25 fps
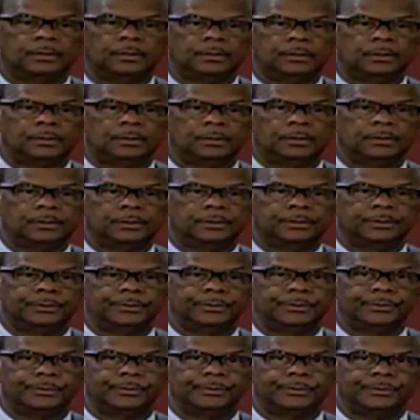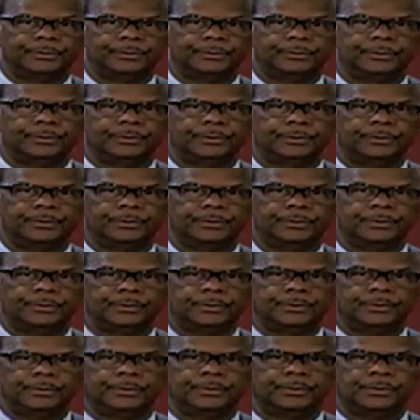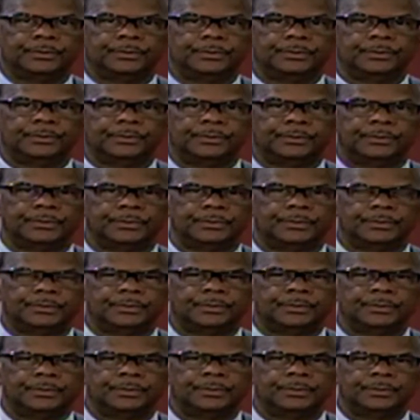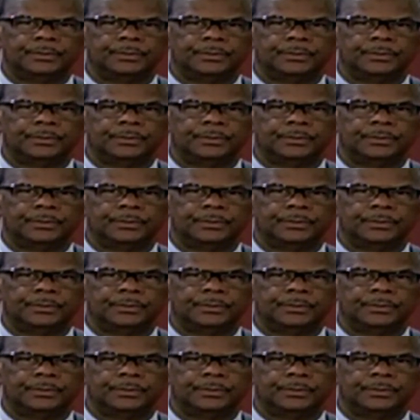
(silence)